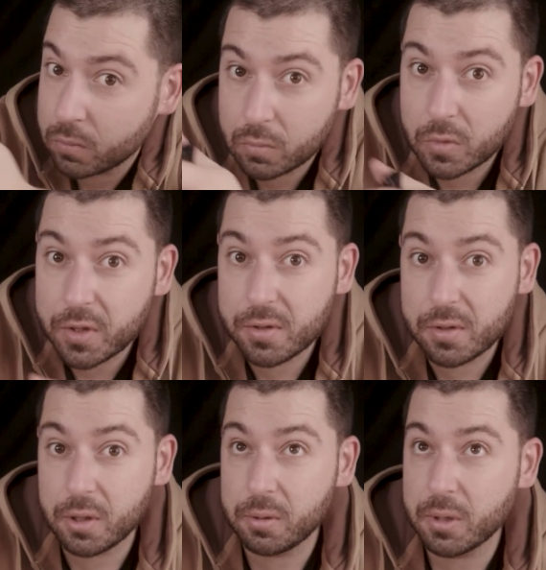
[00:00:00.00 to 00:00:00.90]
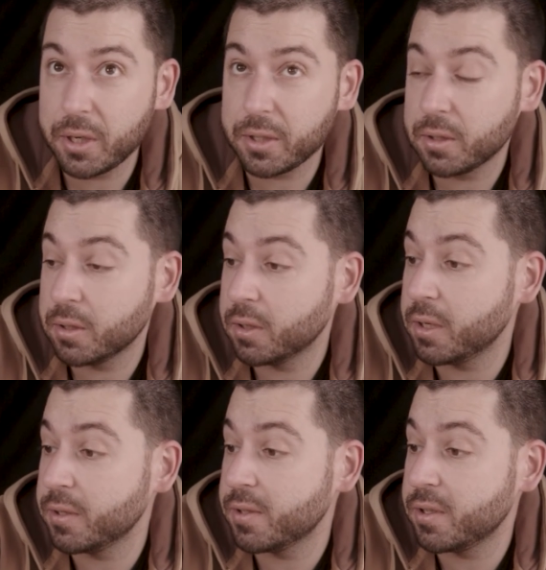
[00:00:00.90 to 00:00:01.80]
It's still running
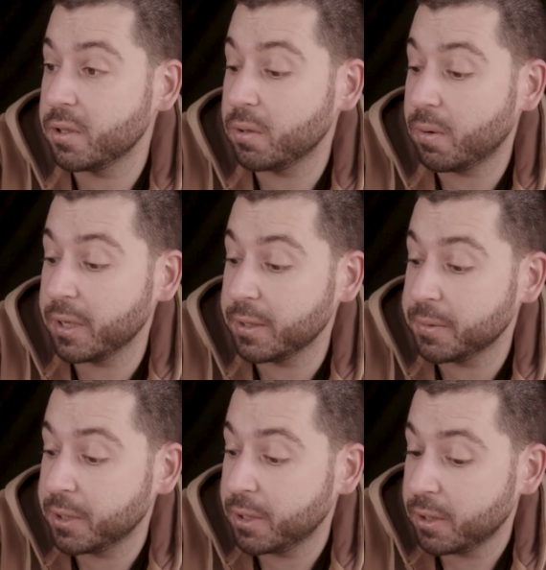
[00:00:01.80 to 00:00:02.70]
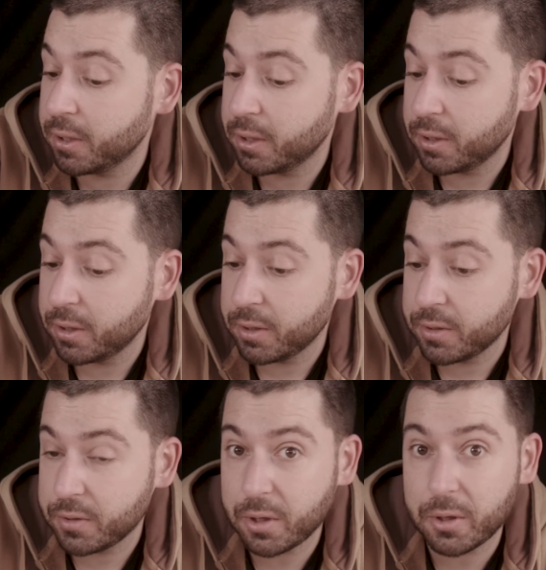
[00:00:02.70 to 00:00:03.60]
and it's still quiet.
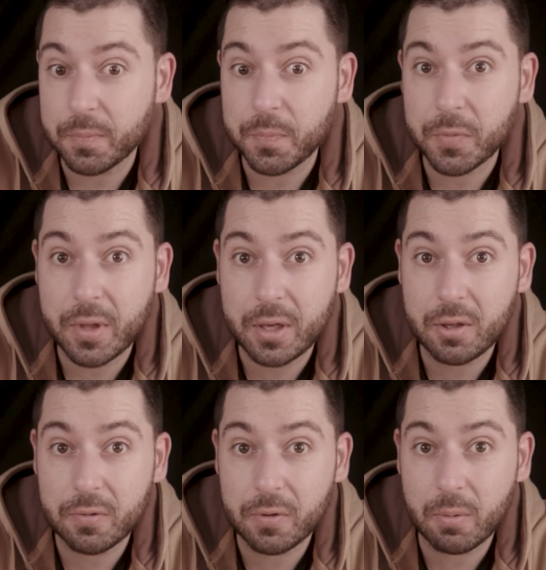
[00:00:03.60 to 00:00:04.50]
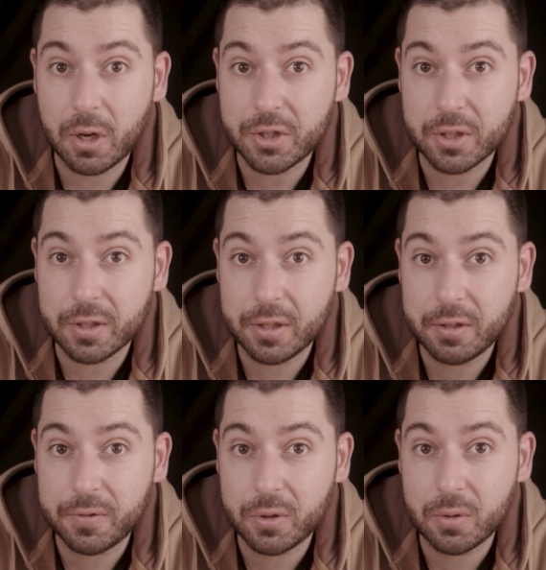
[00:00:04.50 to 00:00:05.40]
So thank you for watching.
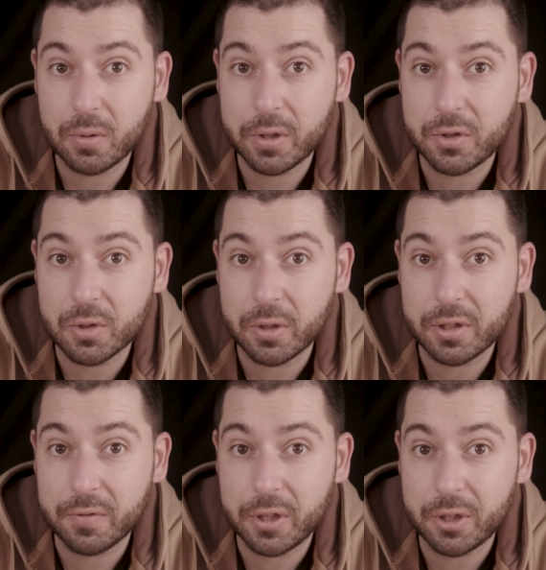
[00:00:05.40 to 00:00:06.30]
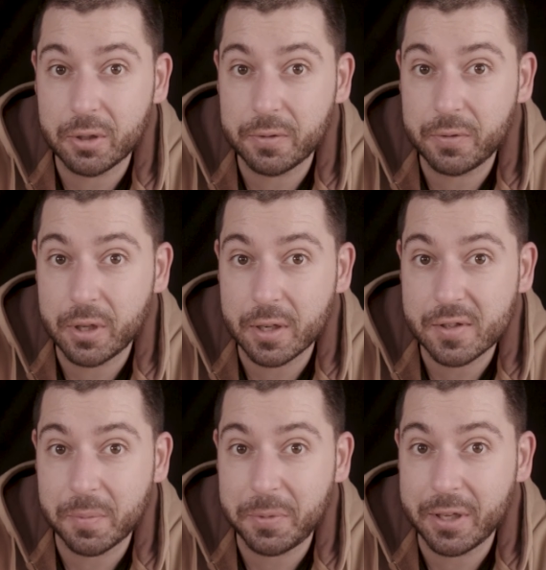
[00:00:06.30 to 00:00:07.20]
If you enjoyed the video, if you got
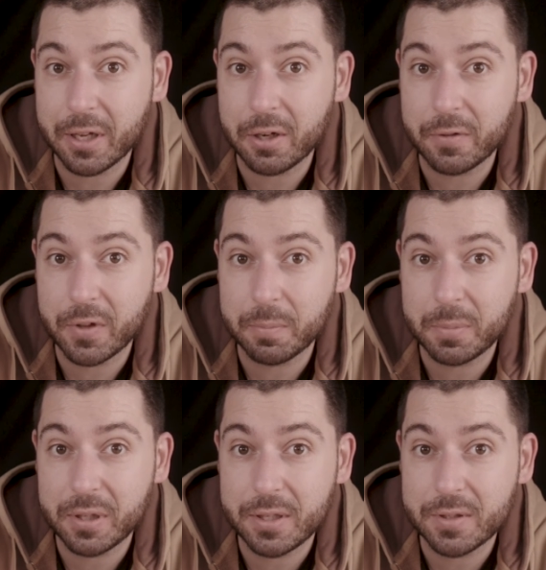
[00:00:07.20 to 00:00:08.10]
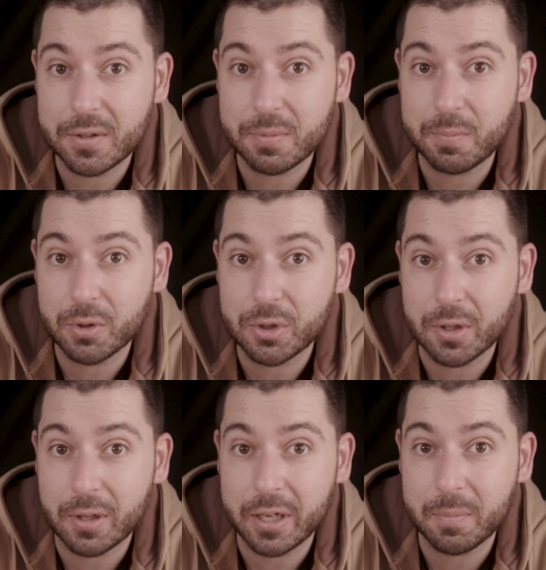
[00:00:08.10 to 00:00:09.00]
something out of it, please push
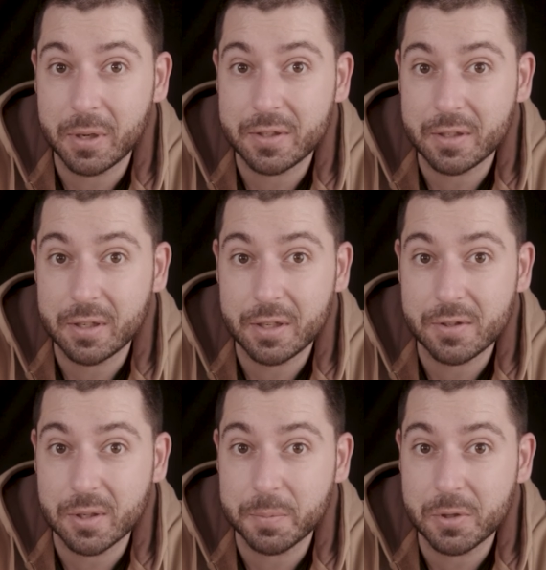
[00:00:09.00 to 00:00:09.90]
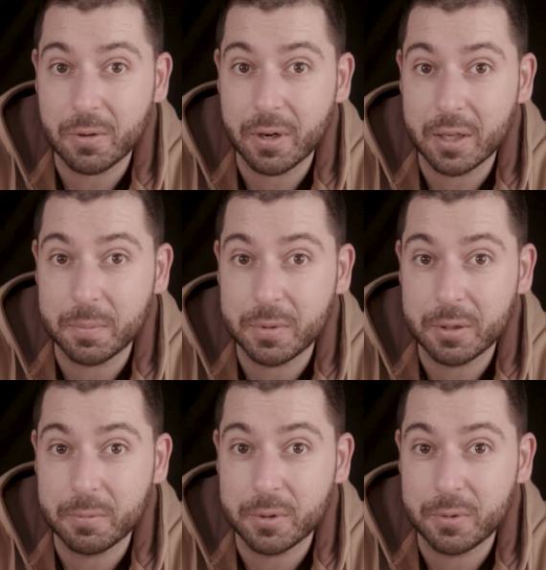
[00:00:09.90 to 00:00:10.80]
the like button and subscribe.
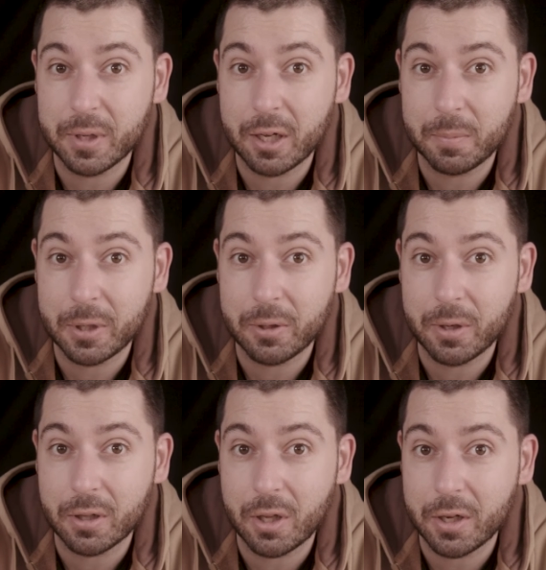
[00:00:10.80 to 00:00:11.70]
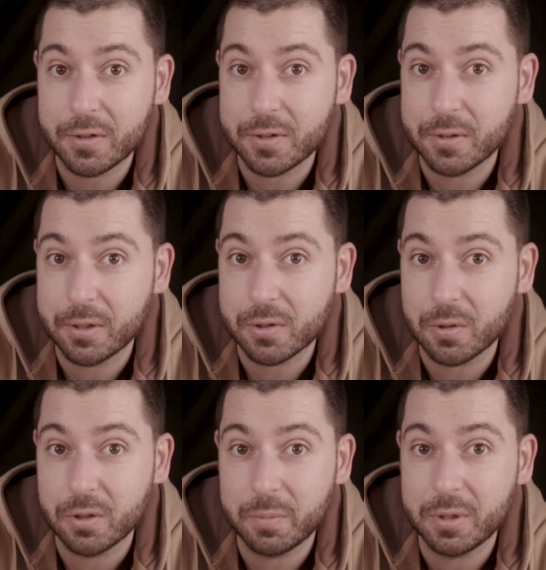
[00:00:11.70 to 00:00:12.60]
It would help out a lot. There's
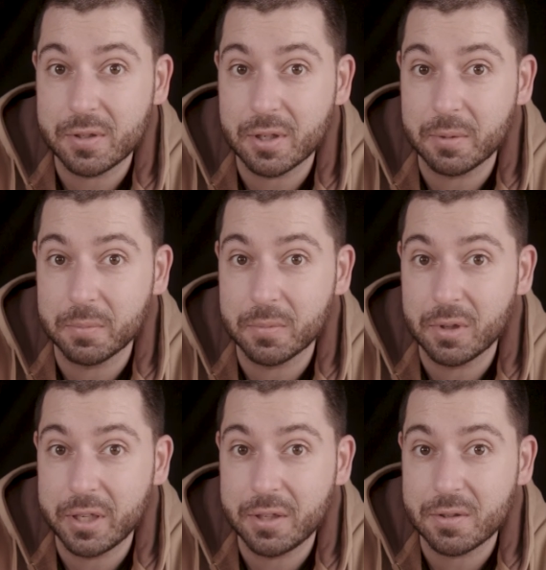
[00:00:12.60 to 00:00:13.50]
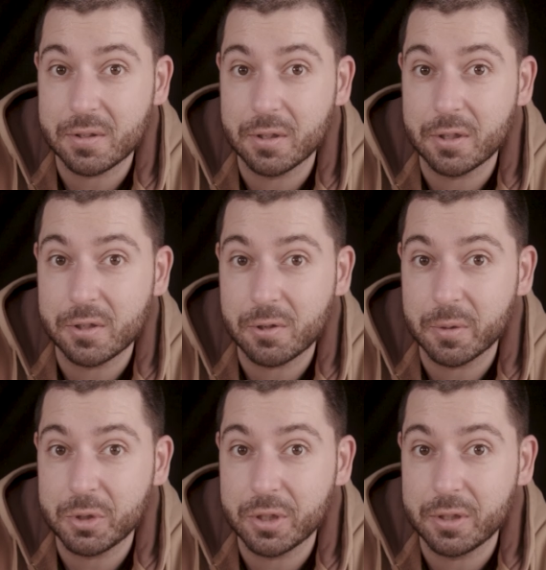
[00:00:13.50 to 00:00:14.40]
going to be some links in the
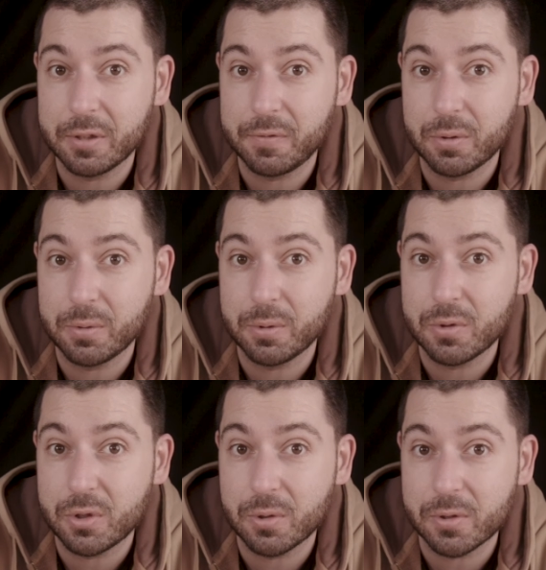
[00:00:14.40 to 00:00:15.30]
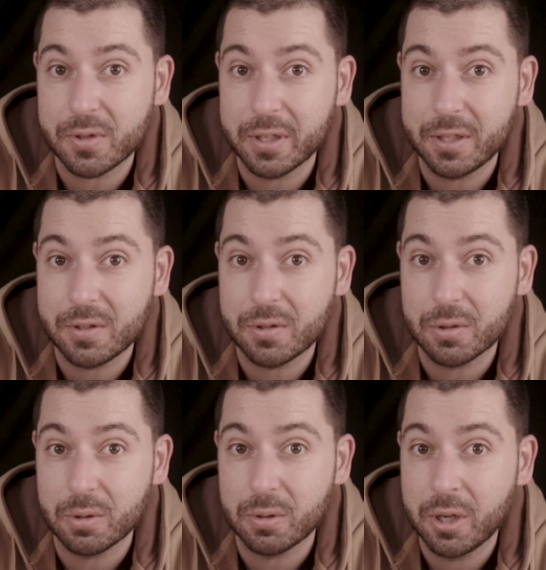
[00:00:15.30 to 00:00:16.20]
description. If you use those links
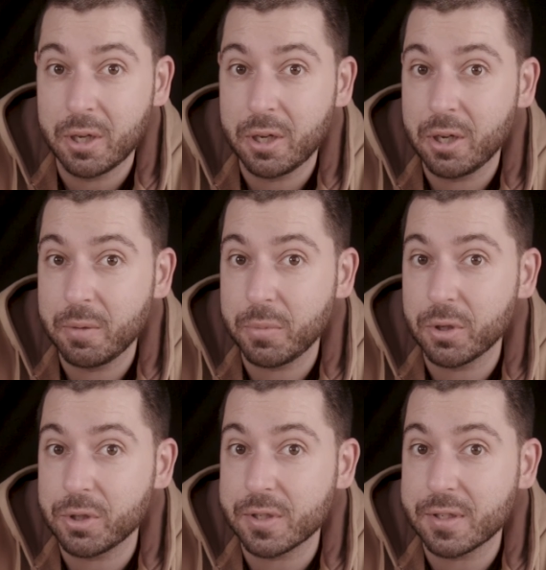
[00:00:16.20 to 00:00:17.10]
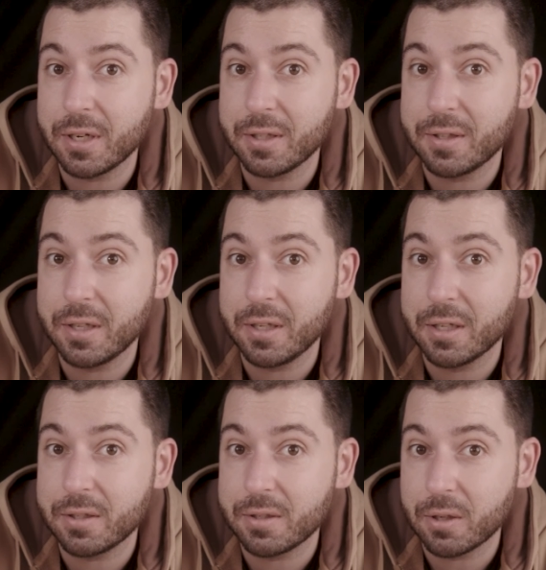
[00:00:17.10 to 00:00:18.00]
to purchase anything,
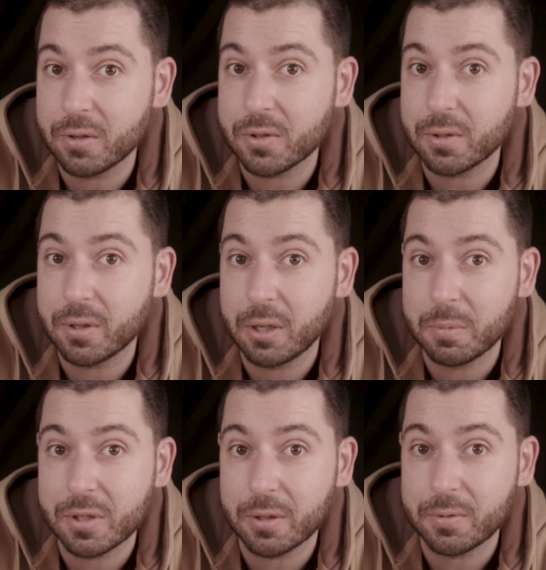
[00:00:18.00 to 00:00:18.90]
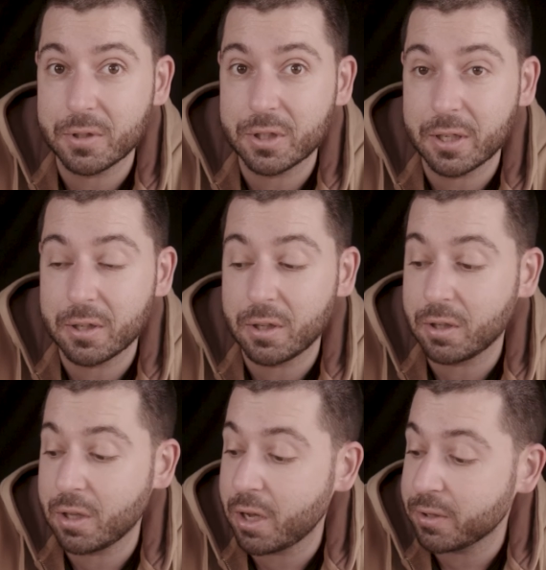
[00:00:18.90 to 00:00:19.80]
it also helps out the channel a
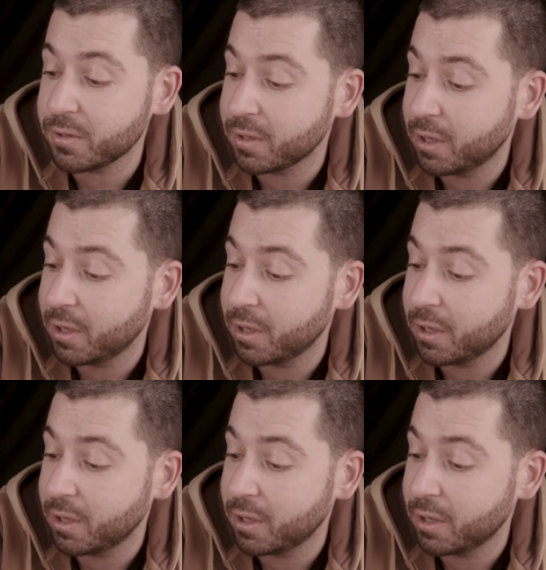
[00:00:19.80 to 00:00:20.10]
lot.